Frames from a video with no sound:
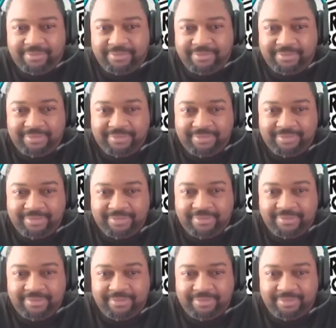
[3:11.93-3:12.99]

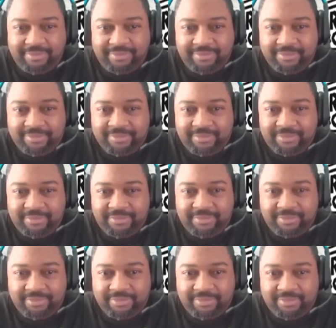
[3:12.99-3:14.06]

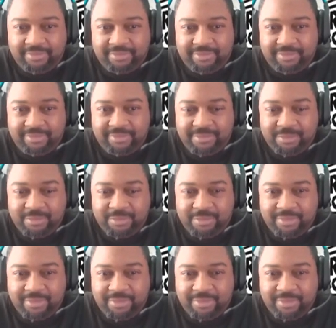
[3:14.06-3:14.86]
(silent)